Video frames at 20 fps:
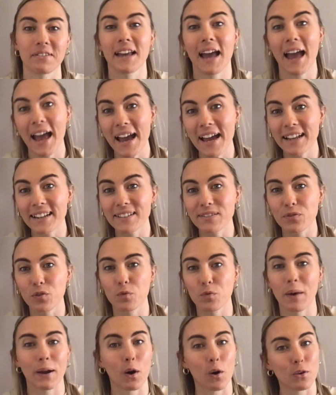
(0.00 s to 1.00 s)
and for
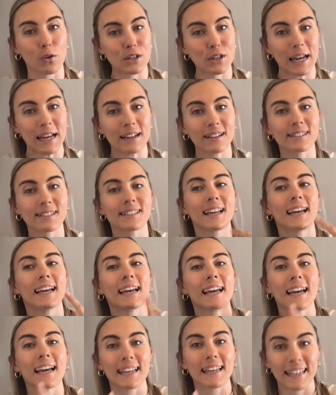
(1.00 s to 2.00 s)
my OGs,
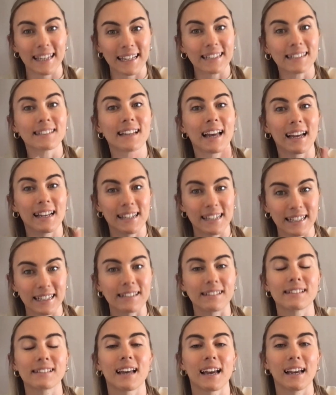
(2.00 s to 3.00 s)
years and
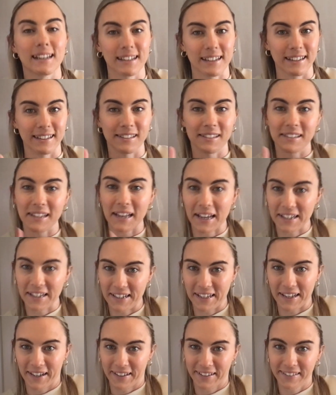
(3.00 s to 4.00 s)
years and years and
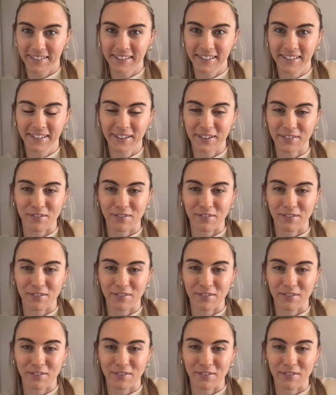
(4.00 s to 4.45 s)
years.